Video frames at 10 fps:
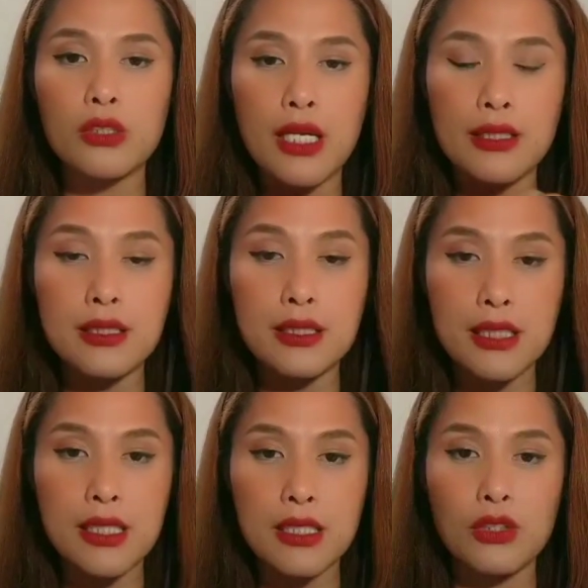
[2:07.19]
that
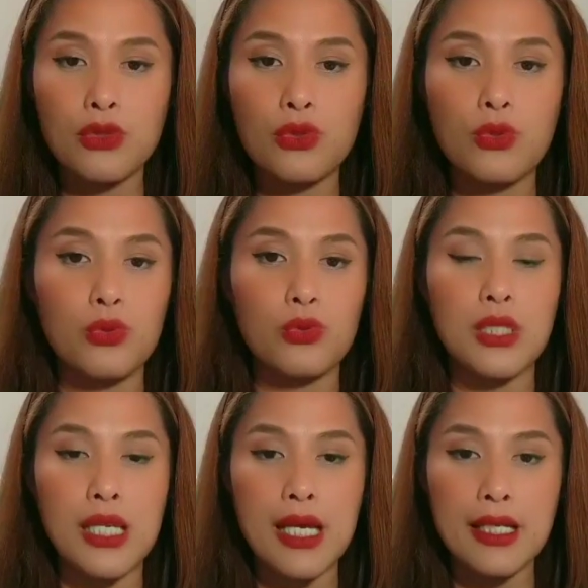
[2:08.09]
skin to
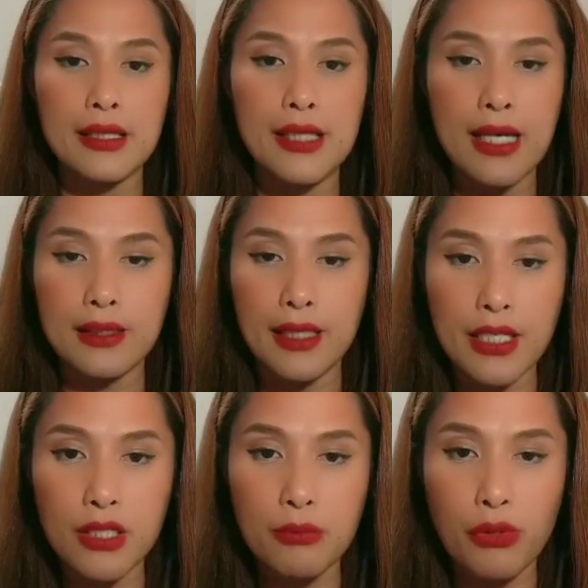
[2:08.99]
delay that
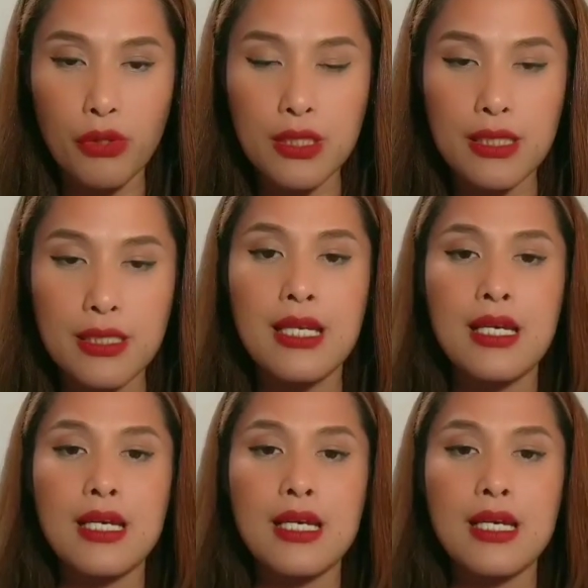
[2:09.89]
aging process.